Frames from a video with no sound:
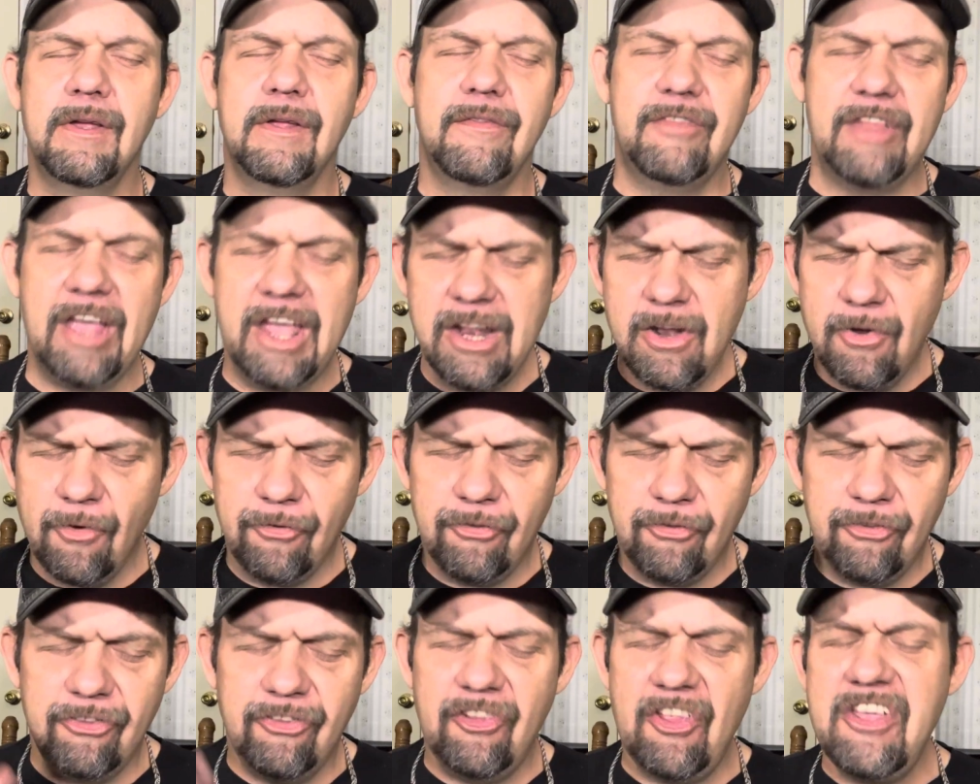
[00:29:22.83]
They don't
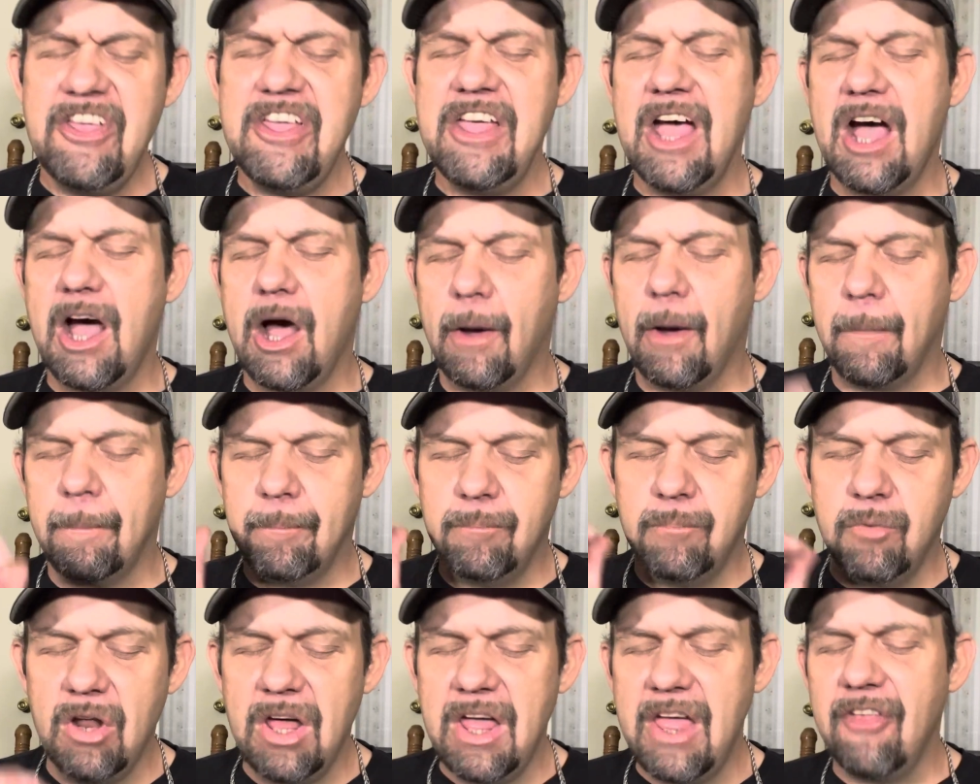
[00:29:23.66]
see how
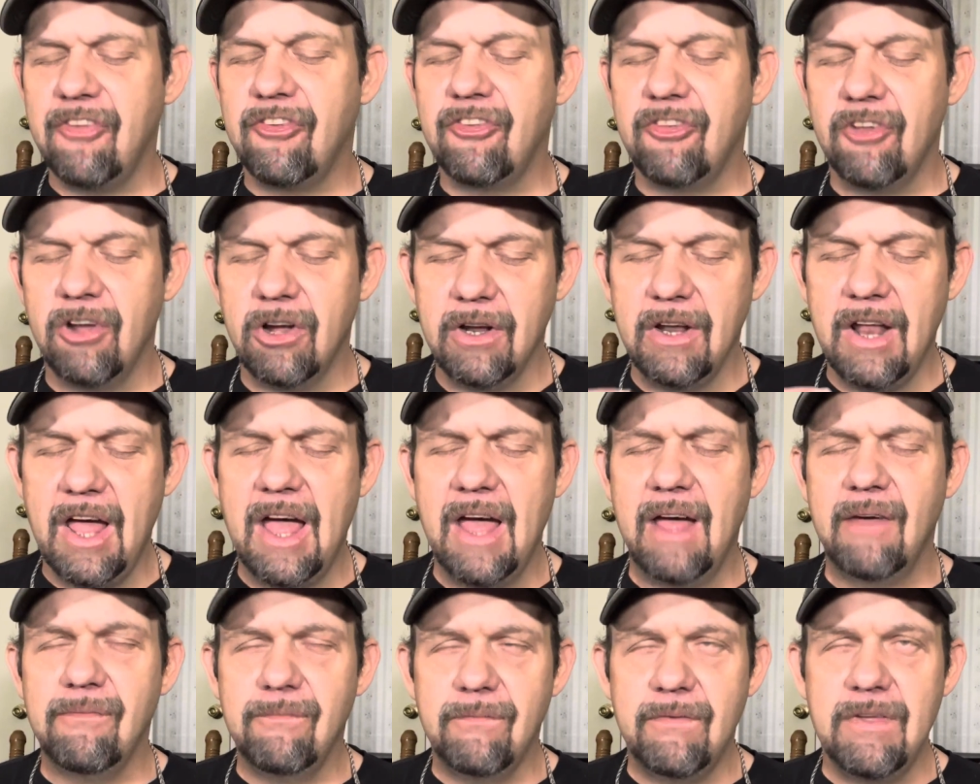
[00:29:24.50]
blessed their
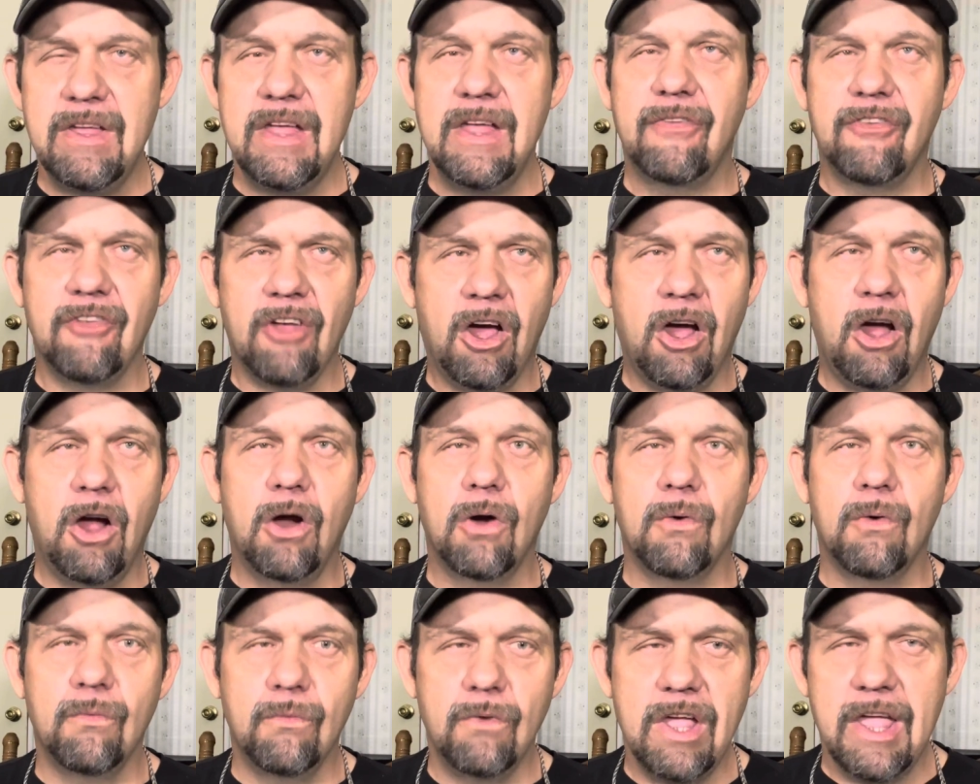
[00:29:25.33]
life is
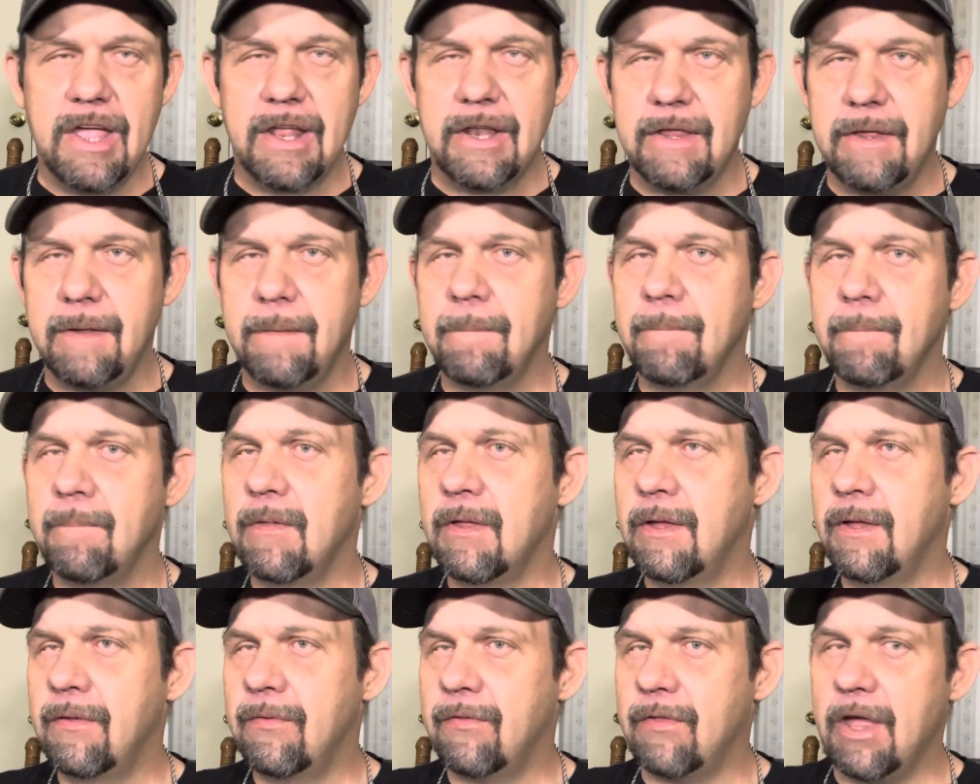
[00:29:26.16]
already.
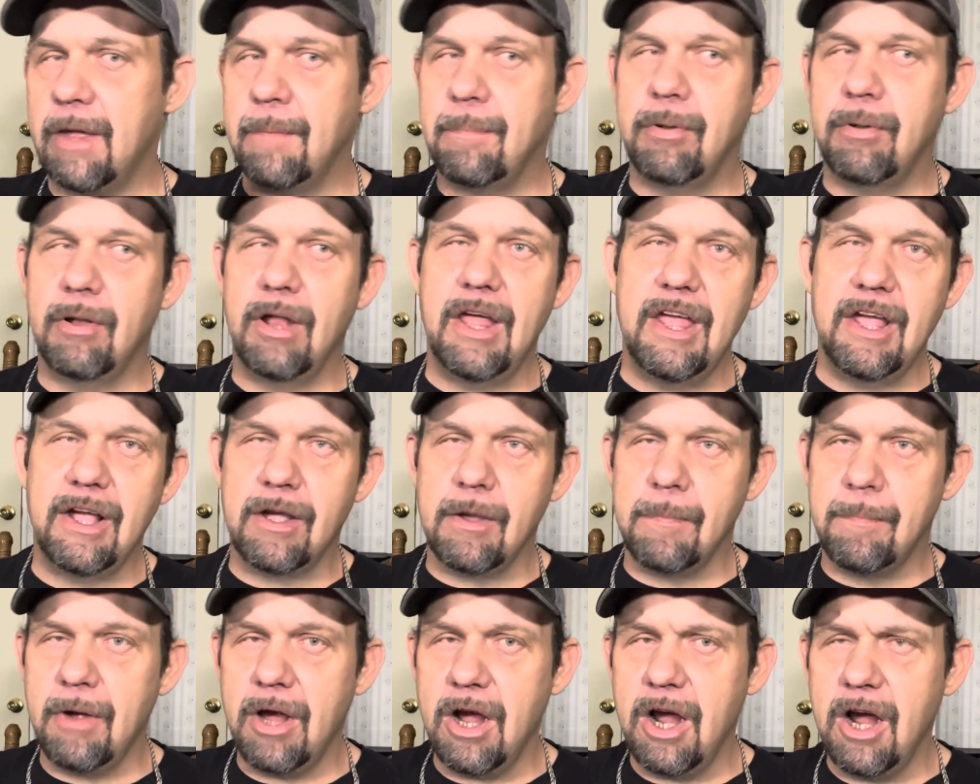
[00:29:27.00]
They play a
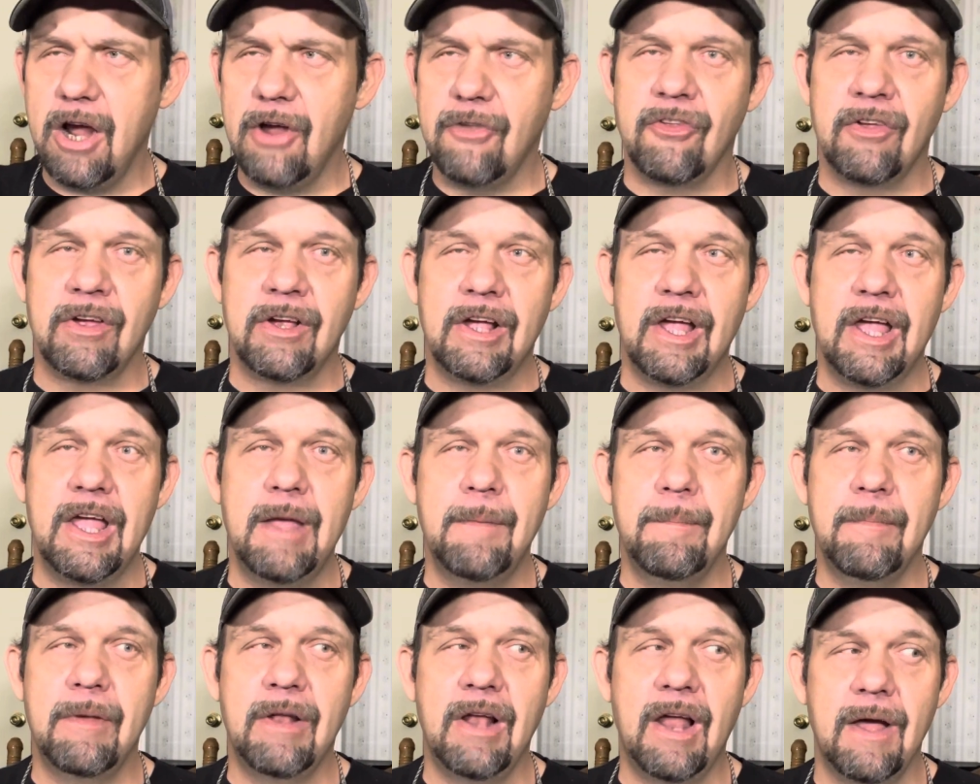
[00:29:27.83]
comparison game
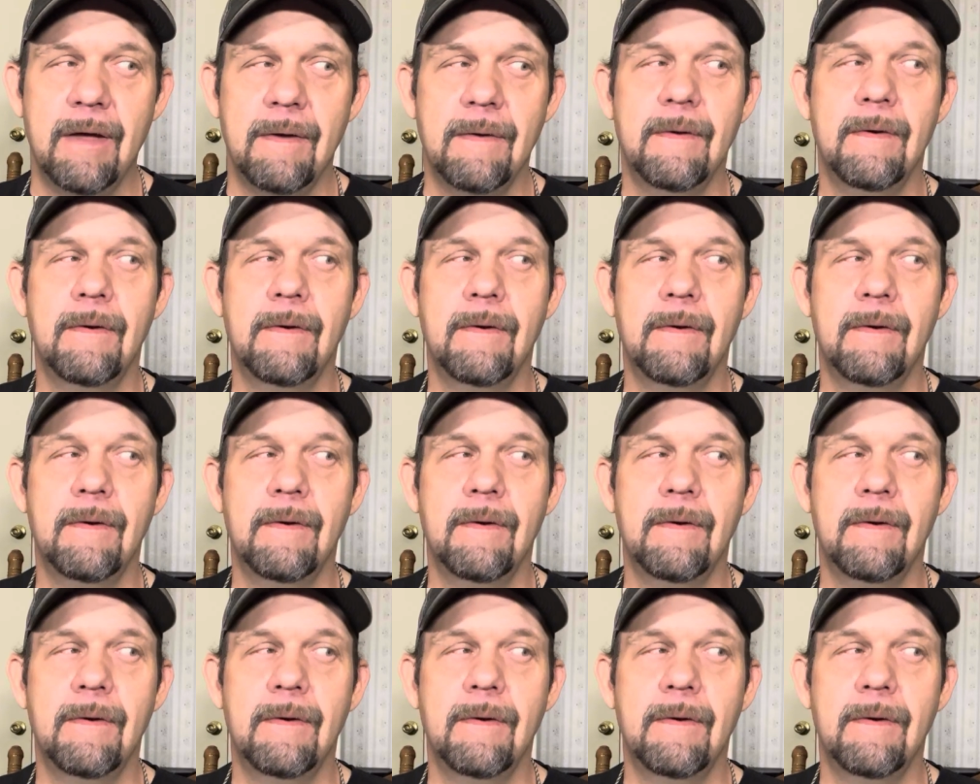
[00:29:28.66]
and be like,